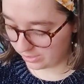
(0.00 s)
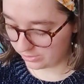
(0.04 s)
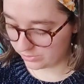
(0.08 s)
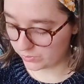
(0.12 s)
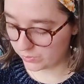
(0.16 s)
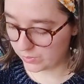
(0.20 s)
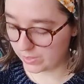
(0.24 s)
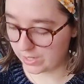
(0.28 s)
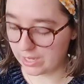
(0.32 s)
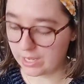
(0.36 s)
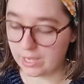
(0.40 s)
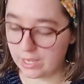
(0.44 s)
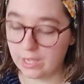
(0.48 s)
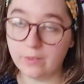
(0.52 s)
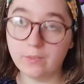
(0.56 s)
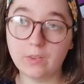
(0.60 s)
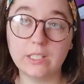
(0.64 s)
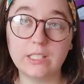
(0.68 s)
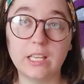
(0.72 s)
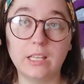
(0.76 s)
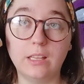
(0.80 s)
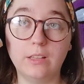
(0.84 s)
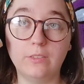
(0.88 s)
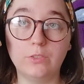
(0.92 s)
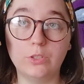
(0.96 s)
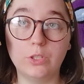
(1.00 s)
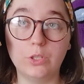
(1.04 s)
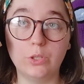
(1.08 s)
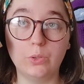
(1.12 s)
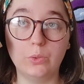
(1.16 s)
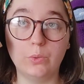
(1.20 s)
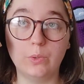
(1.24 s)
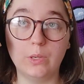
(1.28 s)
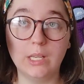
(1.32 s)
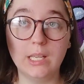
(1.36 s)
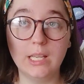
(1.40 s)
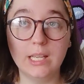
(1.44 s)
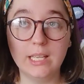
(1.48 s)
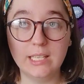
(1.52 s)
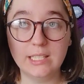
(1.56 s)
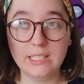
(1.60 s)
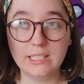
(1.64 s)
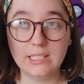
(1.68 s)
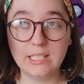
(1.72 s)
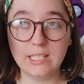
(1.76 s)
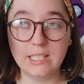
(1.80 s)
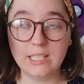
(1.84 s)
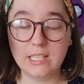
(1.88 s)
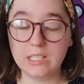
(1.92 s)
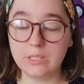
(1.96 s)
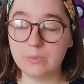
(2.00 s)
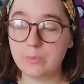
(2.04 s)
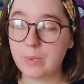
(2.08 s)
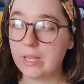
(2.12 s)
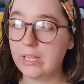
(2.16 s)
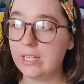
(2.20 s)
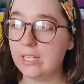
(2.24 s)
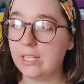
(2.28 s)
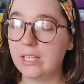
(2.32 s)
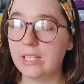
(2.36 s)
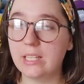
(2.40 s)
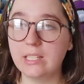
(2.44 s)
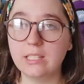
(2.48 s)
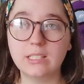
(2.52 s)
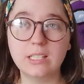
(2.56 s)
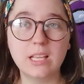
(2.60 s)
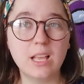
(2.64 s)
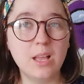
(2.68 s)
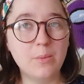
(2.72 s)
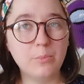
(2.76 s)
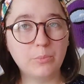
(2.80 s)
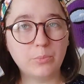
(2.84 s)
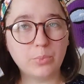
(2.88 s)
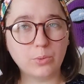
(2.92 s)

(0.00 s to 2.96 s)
I also have A Tale of Two Cities by Dickens.